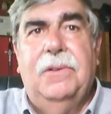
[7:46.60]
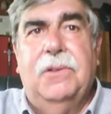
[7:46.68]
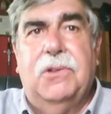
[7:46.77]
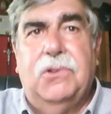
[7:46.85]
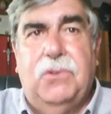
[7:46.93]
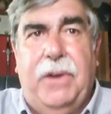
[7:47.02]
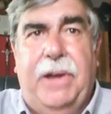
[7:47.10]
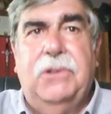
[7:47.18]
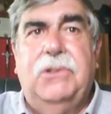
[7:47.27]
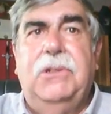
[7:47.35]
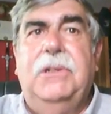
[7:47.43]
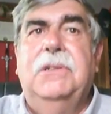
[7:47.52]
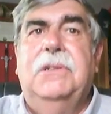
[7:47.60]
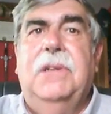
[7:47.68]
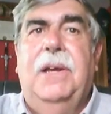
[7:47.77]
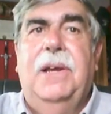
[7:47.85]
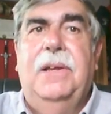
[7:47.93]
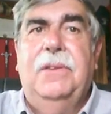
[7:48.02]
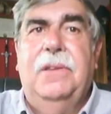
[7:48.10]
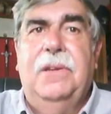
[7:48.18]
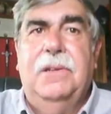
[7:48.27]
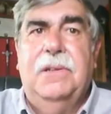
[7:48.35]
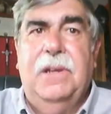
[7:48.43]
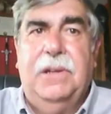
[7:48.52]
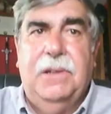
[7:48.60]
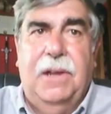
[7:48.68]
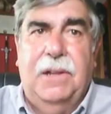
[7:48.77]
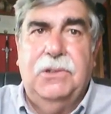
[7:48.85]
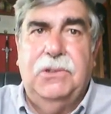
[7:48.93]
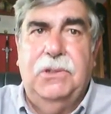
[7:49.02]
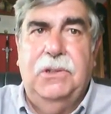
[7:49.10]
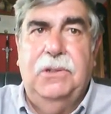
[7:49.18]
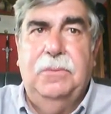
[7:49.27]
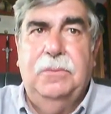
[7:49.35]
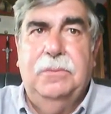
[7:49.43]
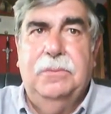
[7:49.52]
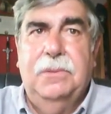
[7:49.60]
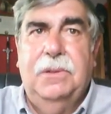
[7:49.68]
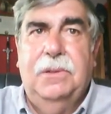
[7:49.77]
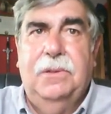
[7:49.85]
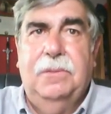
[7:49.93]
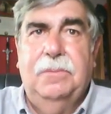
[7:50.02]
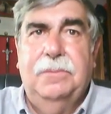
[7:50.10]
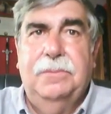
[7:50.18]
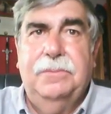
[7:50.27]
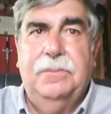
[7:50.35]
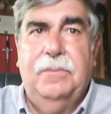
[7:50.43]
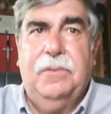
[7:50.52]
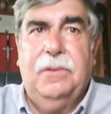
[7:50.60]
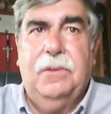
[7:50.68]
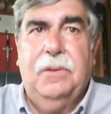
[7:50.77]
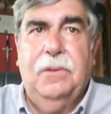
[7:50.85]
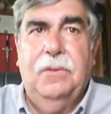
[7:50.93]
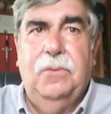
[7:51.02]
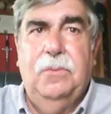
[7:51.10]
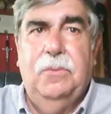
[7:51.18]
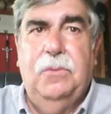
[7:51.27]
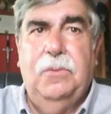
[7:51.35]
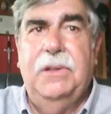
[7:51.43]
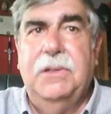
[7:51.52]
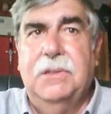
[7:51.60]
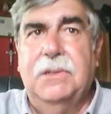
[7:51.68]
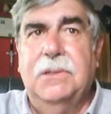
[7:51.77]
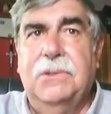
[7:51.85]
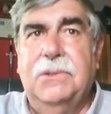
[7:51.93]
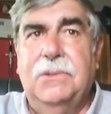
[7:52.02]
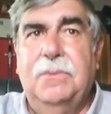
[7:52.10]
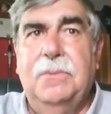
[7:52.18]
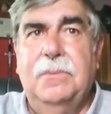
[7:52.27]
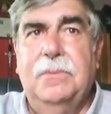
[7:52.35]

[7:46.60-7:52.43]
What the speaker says: the strategies and the technology um, releases,